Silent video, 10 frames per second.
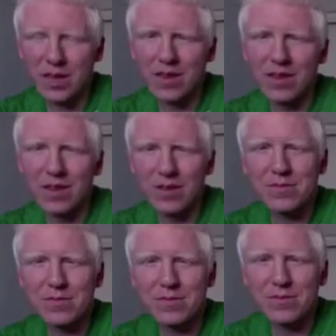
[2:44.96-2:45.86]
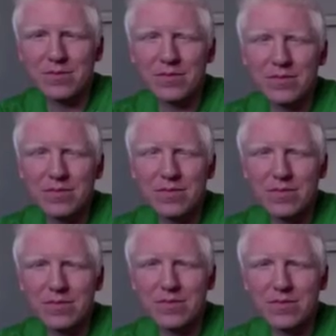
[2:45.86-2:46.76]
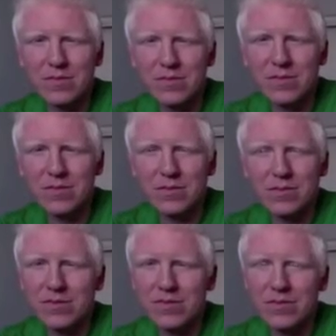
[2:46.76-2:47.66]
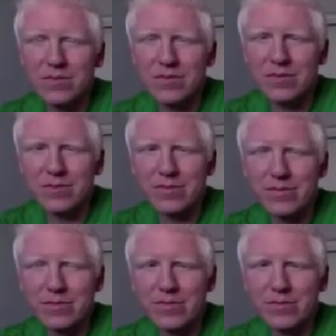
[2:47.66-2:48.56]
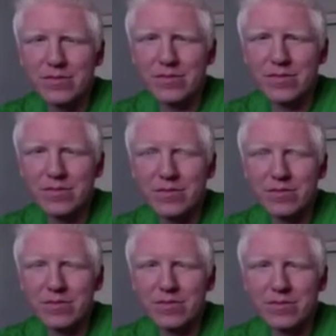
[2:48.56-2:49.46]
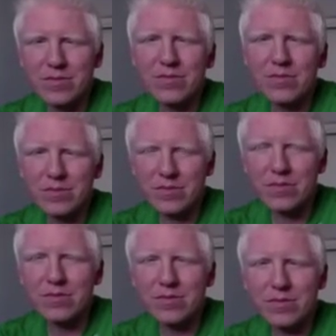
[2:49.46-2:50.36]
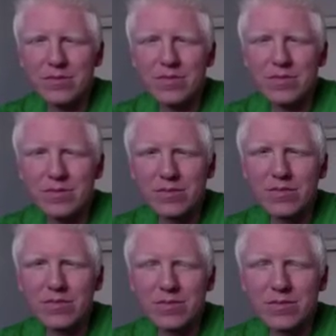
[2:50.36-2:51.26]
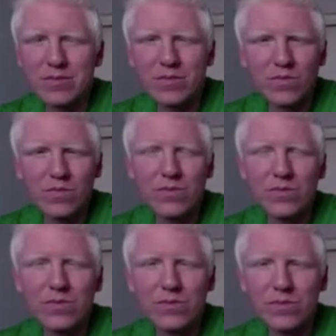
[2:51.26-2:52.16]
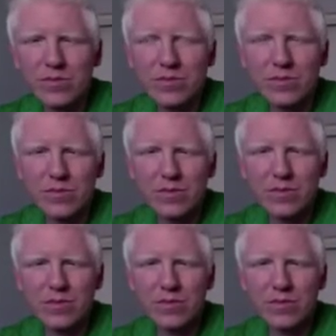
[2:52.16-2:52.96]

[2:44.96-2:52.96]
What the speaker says: [no speech]